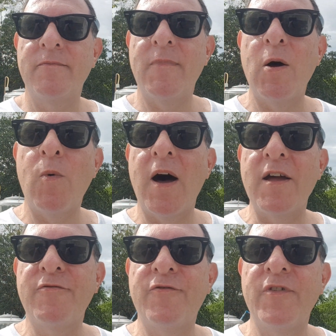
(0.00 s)
my
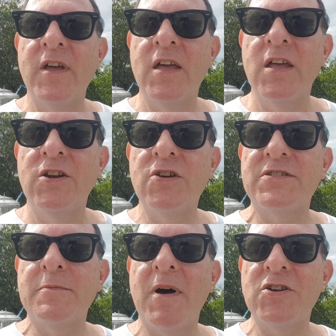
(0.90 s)
wife, not
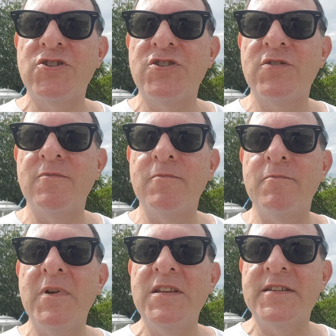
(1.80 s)
so much
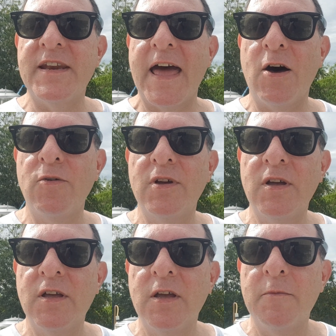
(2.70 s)
Mindanao,
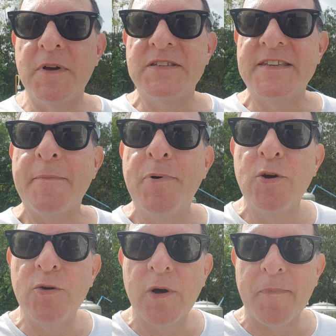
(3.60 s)
but
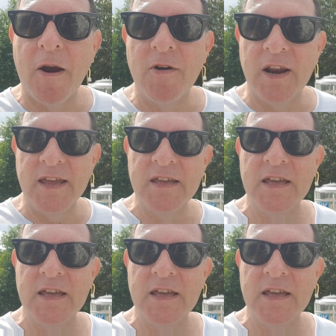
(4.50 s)
Cebu apparently